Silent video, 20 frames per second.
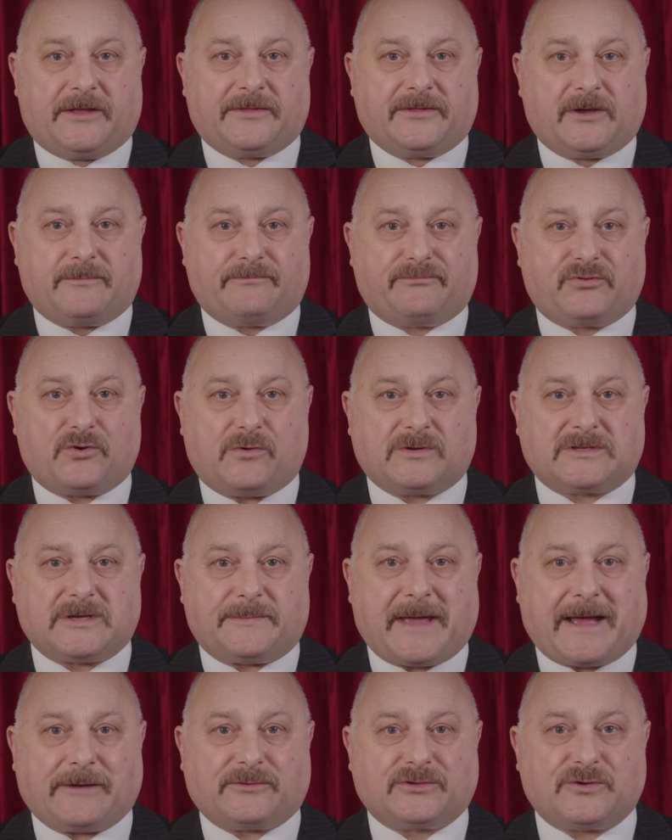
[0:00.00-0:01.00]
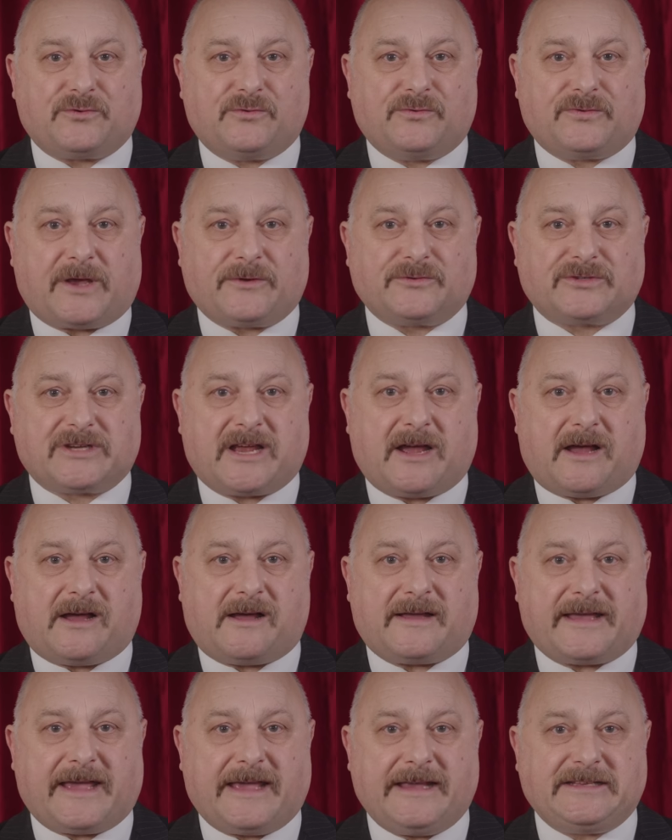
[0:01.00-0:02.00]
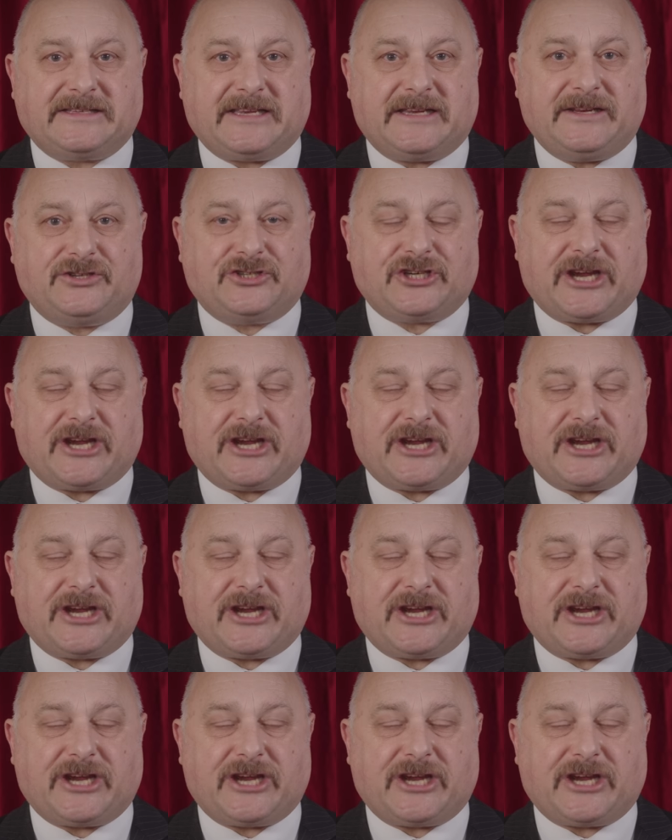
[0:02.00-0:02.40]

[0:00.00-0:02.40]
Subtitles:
that brought about all those car-hating